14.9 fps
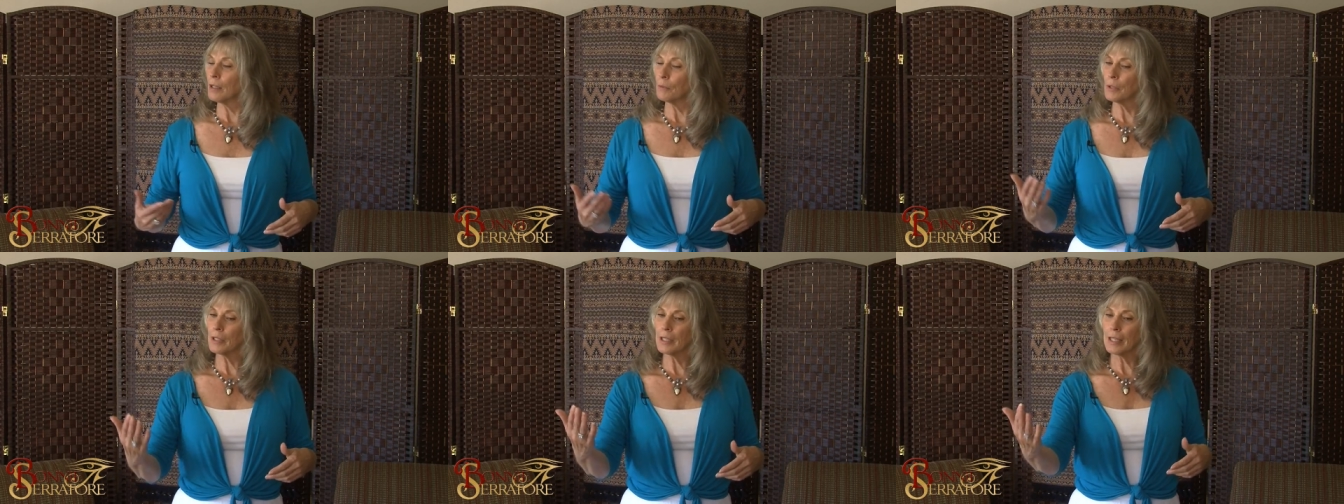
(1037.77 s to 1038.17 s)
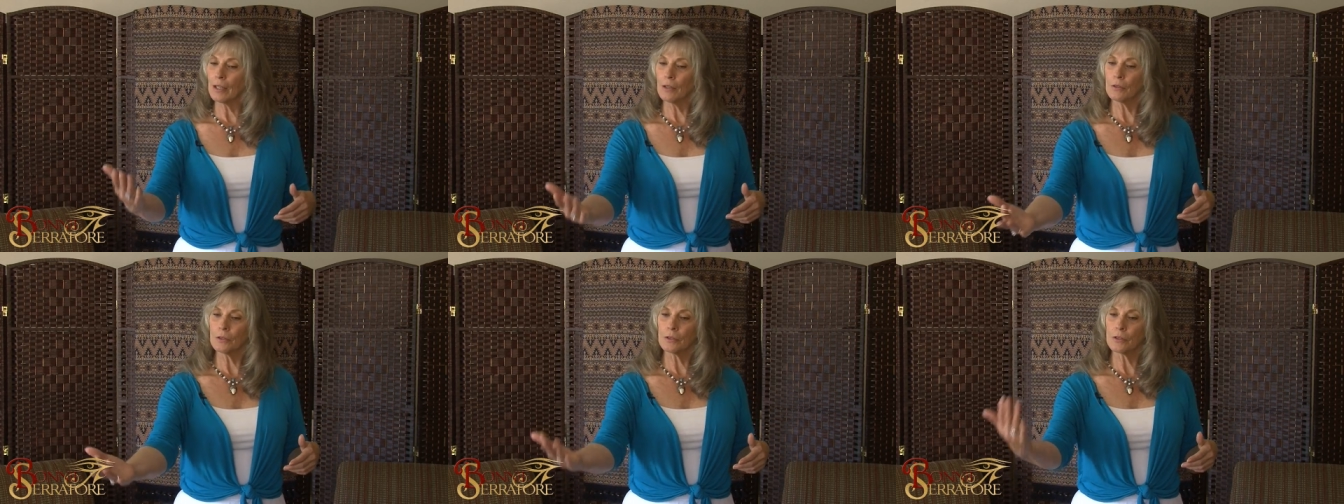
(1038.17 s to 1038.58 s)
One of the
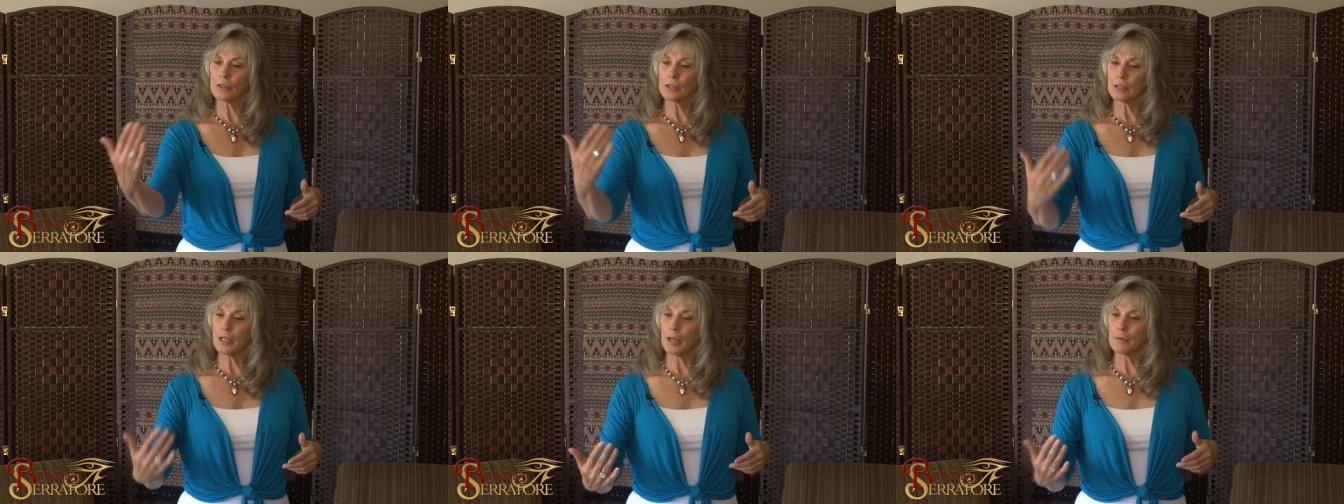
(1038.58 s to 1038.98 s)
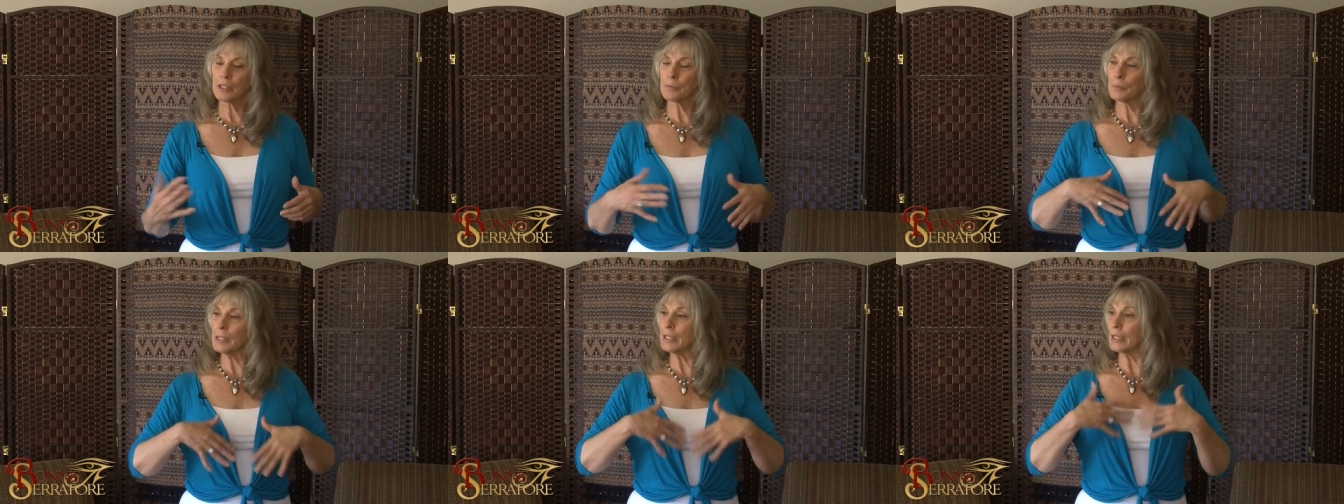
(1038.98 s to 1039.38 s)
elders, I was
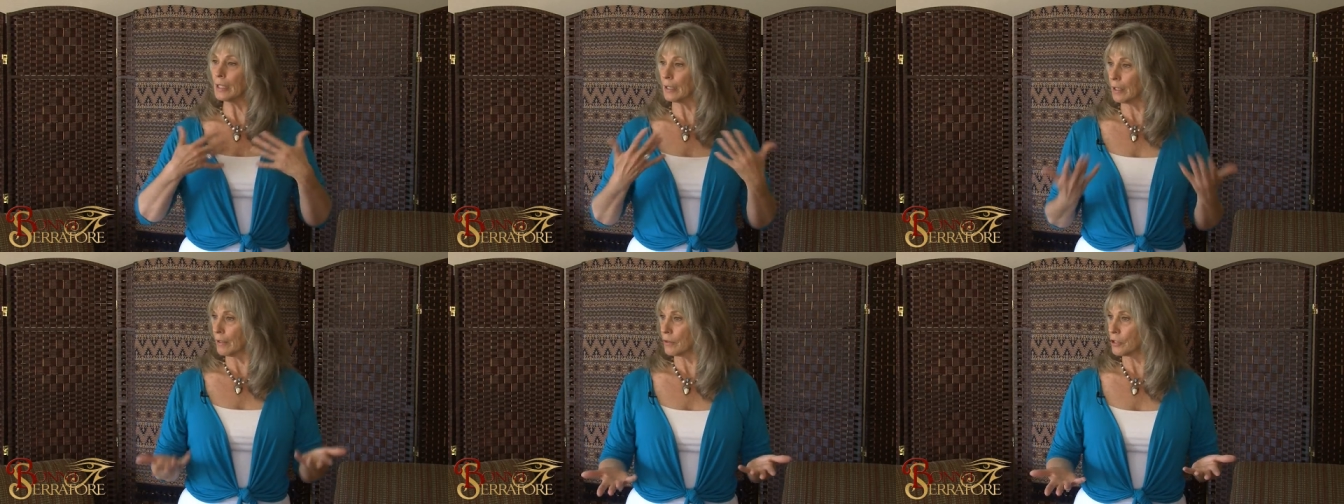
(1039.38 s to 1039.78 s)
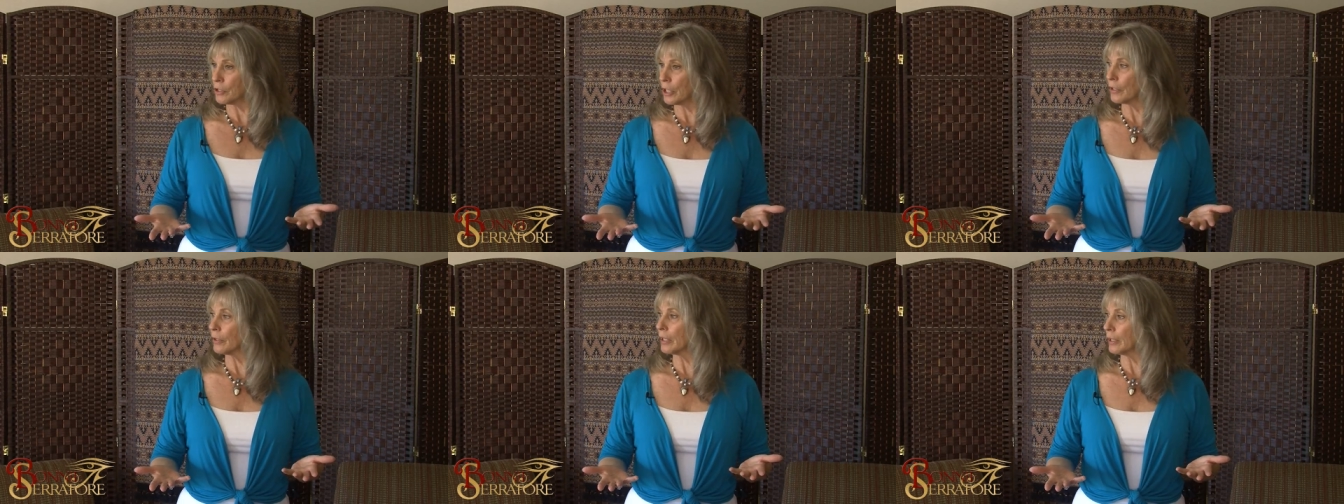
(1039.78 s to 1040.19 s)
speaking and I was
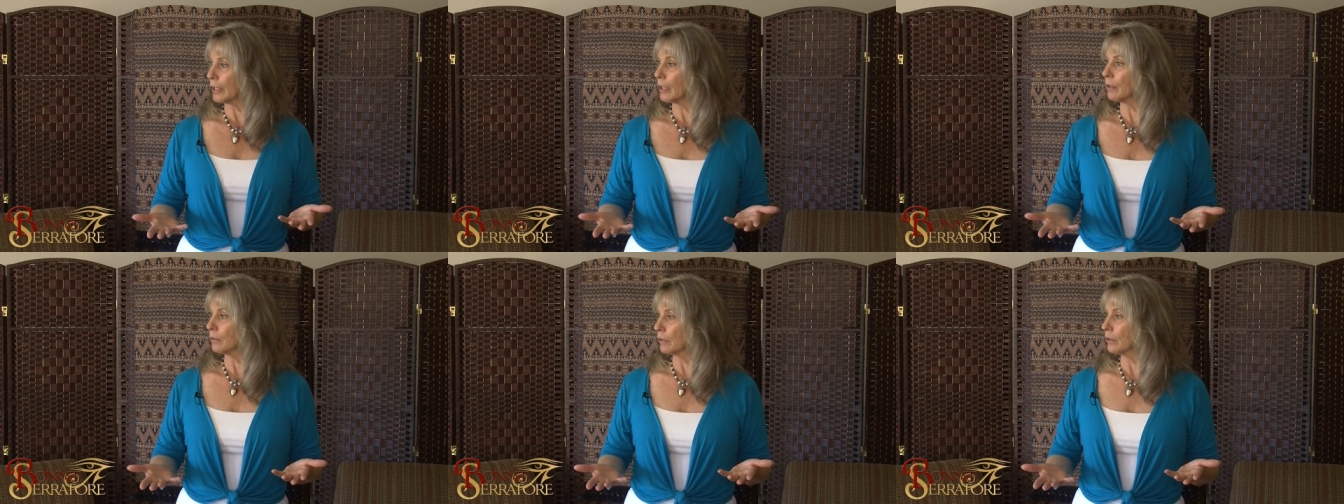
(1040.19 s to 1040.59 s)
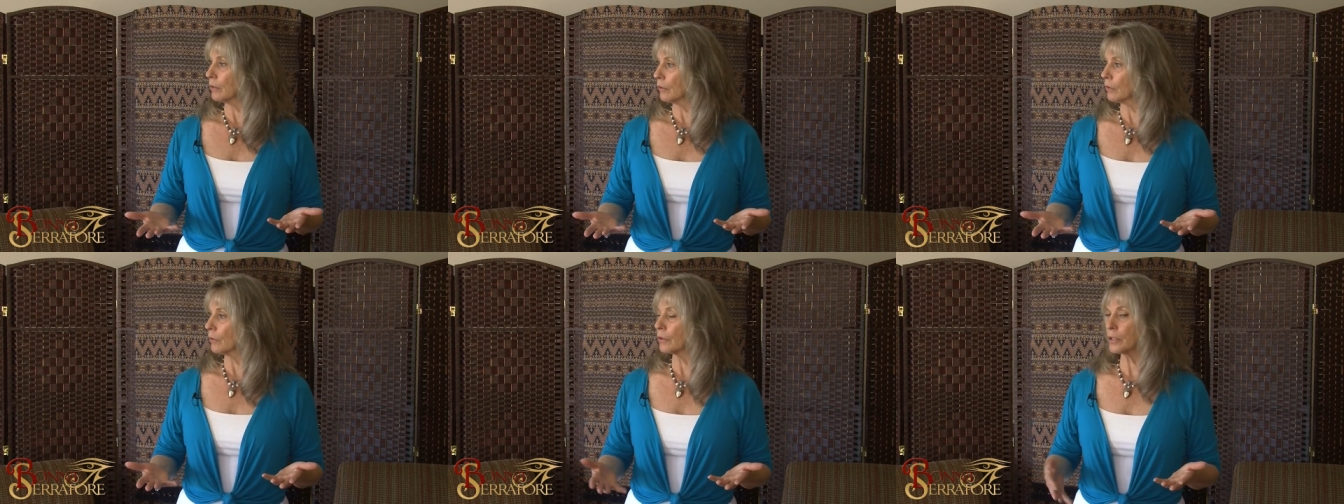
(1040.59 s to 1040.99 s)
sharing that, you
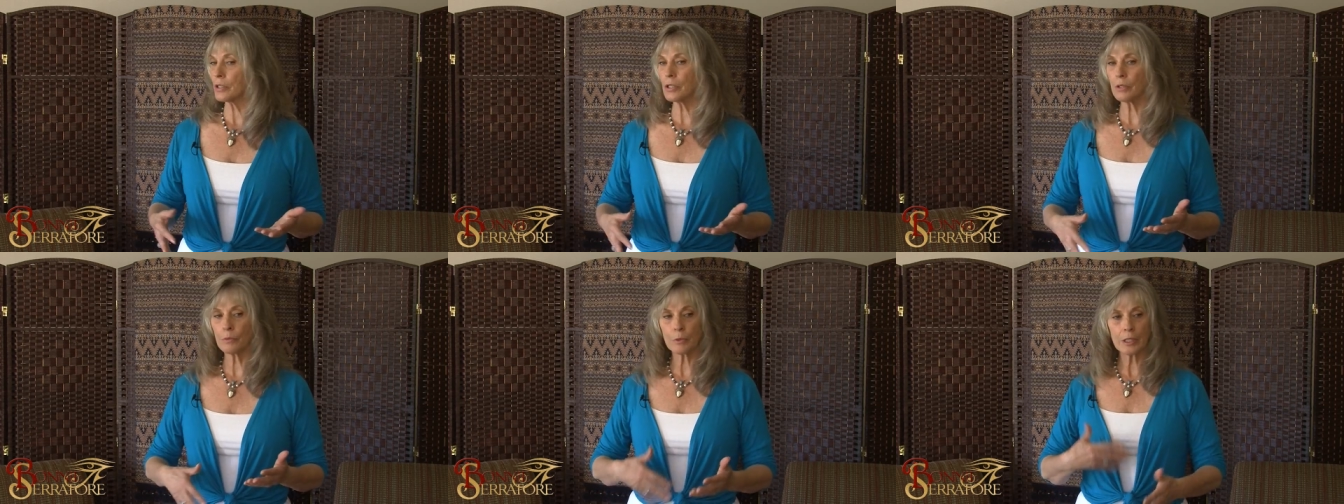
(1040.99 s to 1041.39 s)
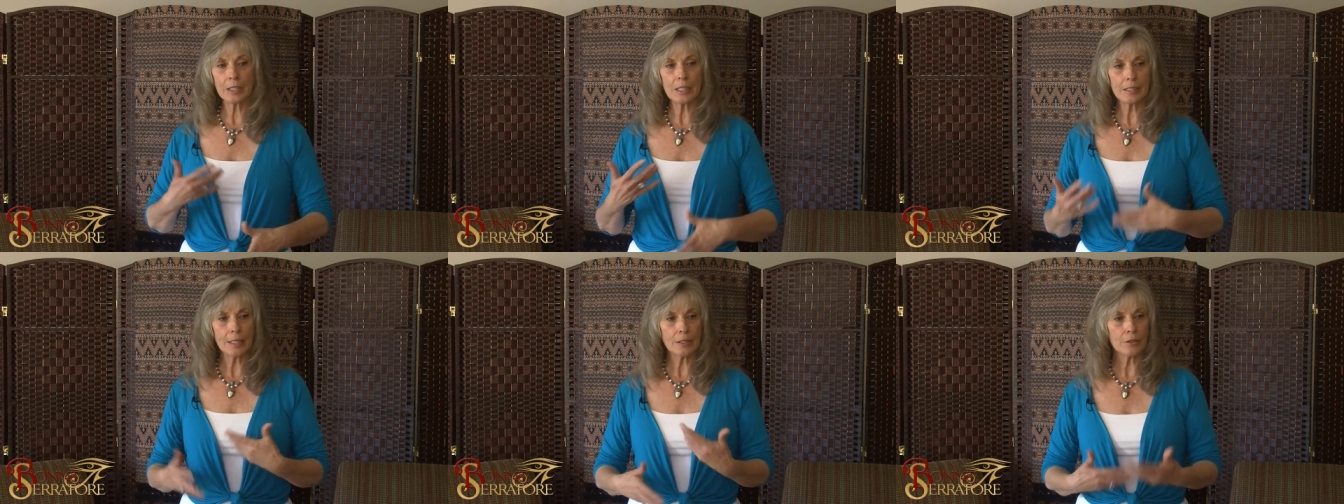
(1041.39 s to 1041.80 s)
know, in order to
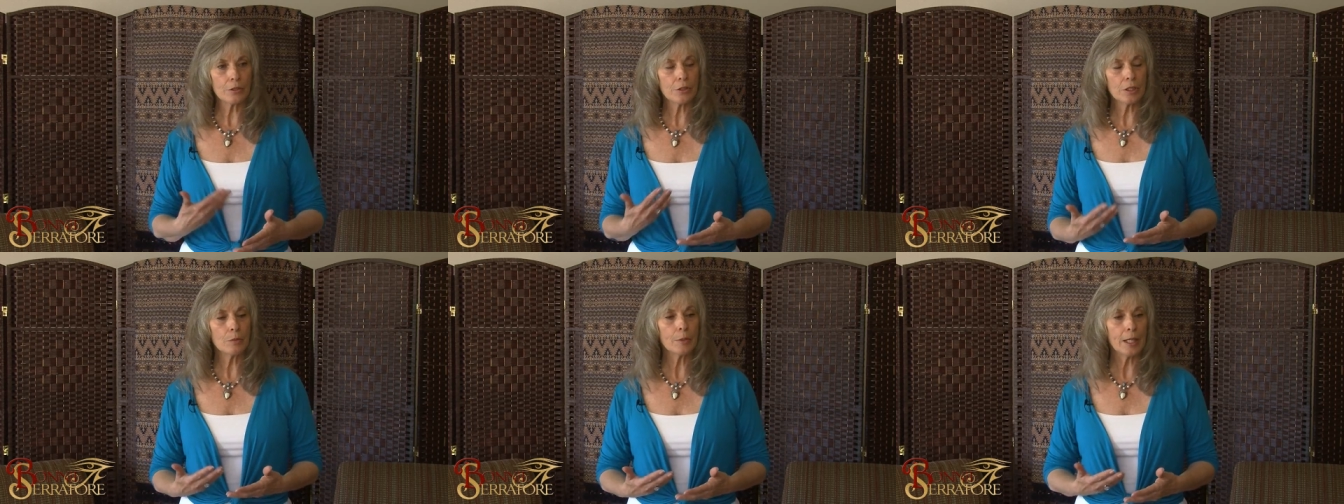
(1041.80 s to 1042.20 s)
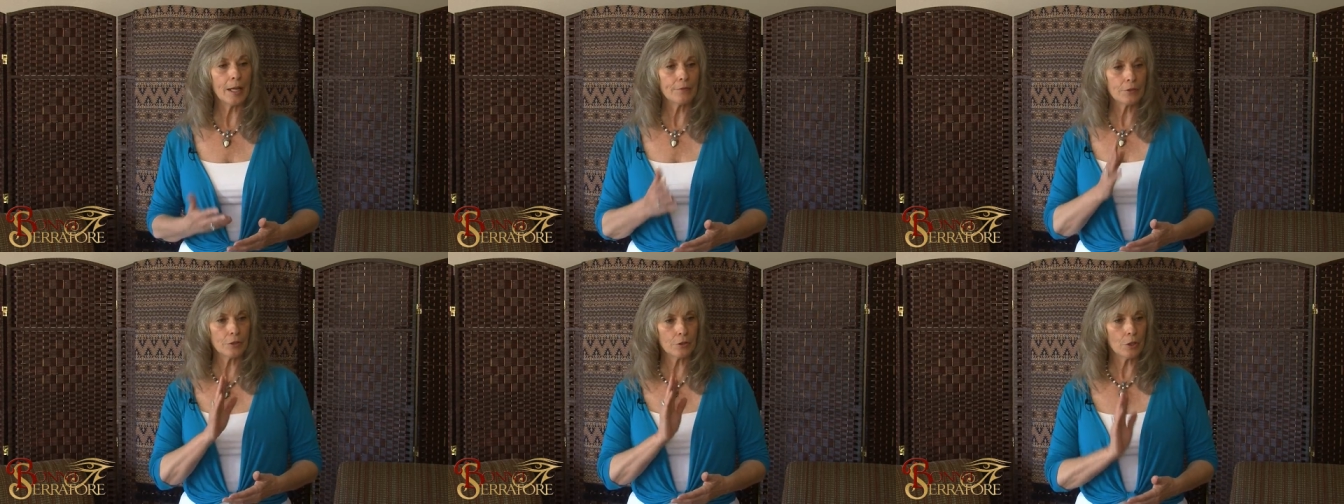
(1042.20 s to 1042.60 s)
release energy, we
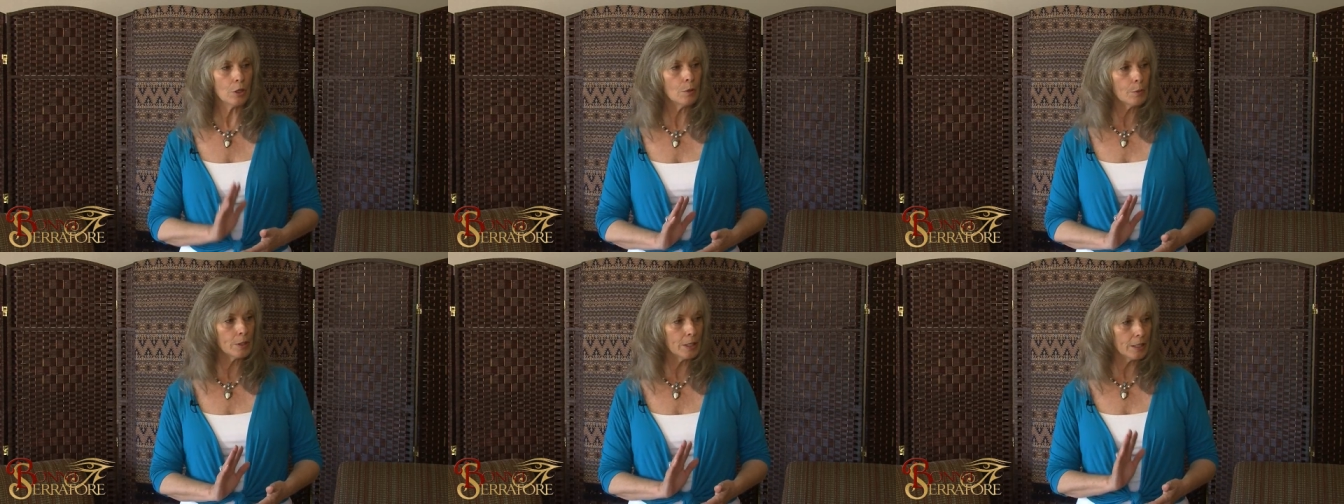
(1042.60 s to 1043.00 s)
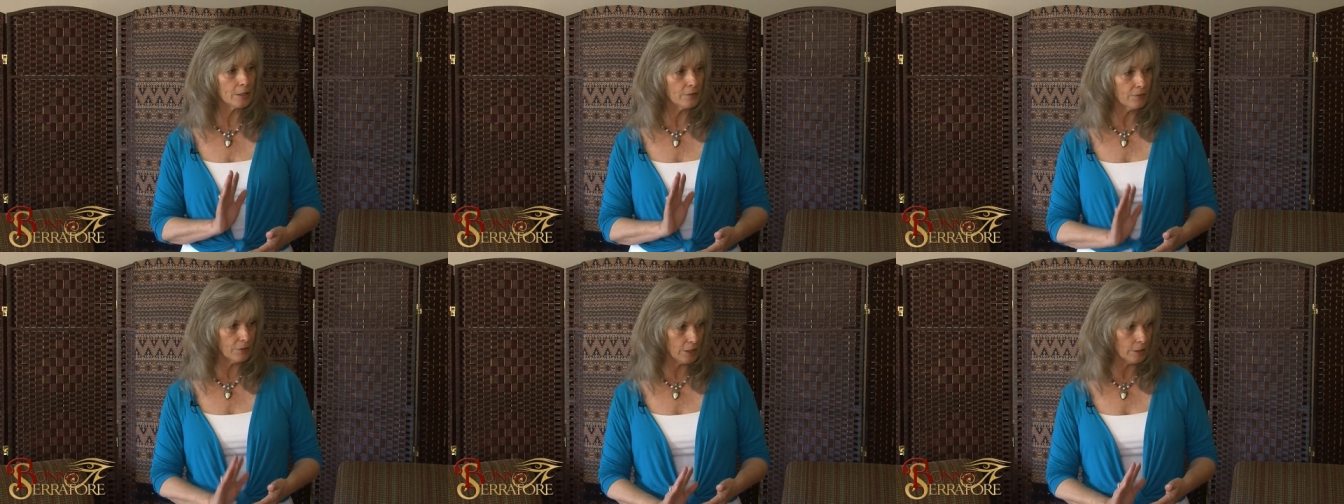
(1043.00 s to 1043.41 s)
have to know it, we need
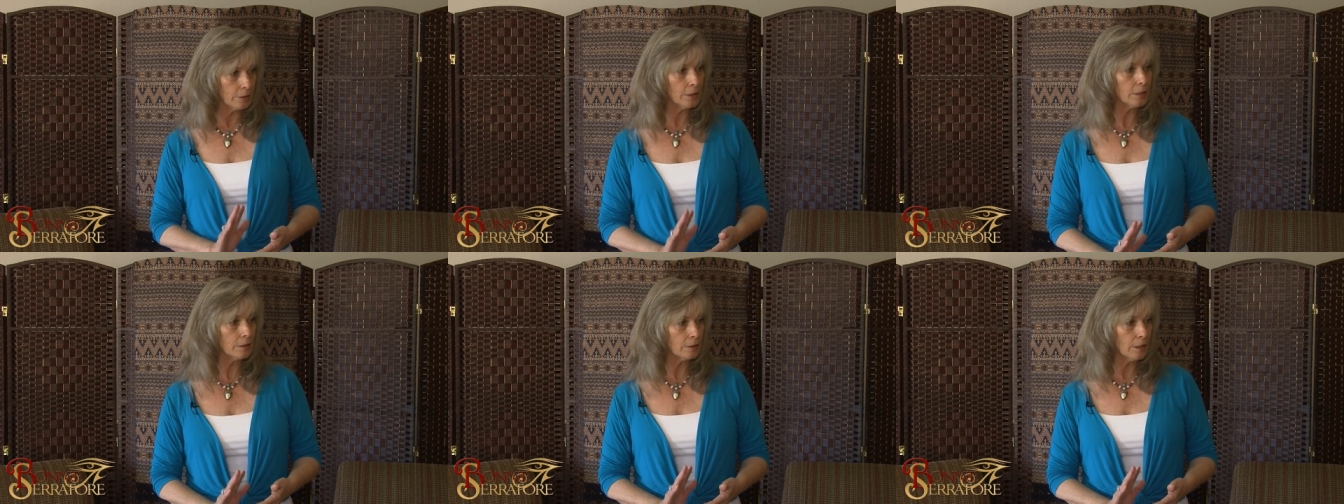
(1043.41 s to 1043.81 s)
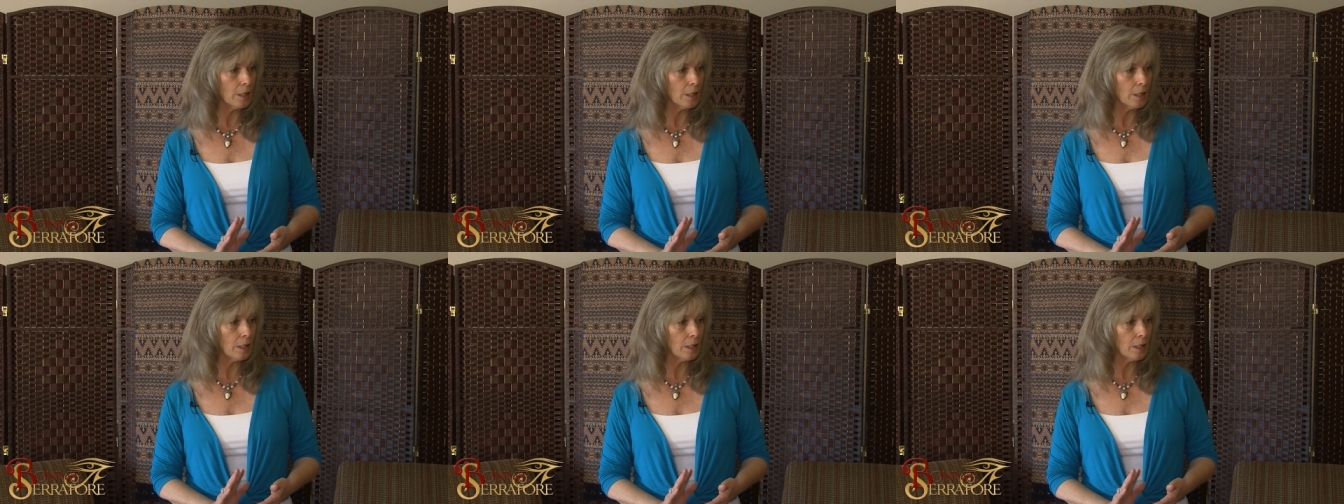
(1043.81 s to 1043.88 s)
to feel it.